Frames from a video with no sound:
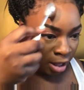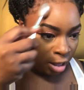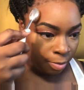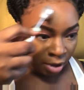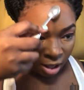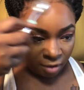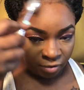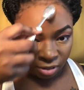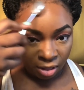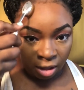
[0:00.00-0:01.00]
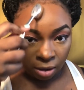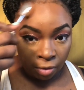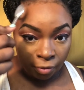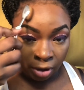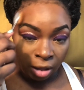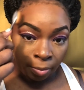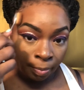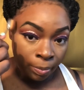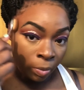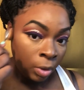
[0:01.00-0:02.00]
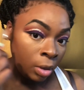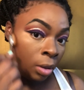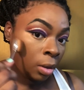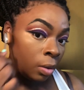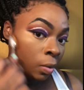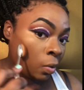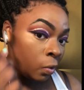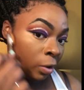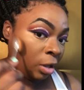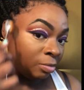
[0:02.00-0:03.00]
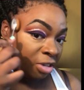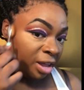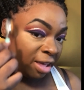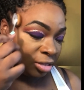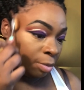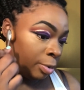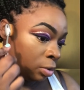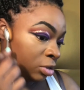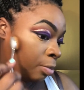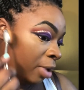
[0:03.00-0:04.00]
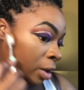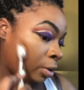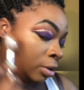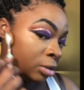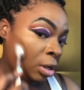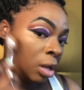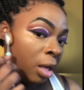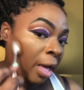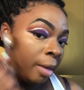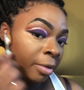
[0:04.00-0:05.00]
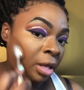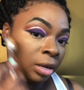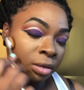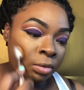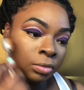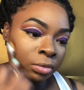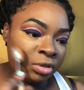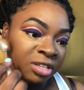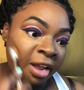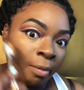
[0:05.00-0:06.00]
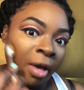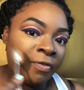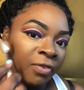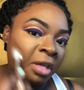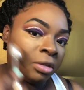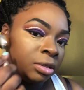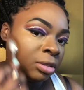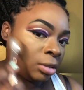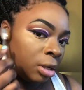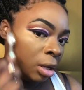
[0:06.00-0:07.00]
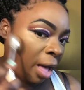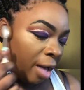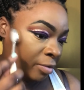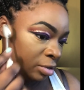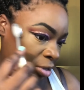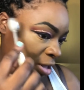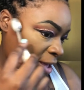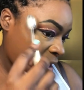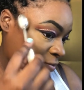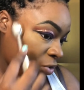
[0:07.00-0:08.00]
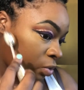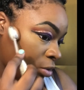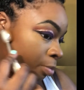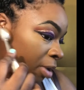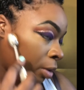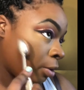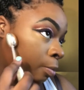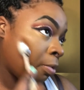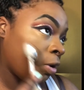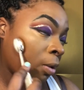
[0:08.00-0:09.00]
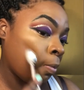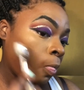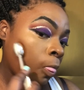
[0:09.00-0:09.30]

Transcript: of keeping everything cream today as opposed to powders. I mean, setting my face, obviously I have to use a powder, but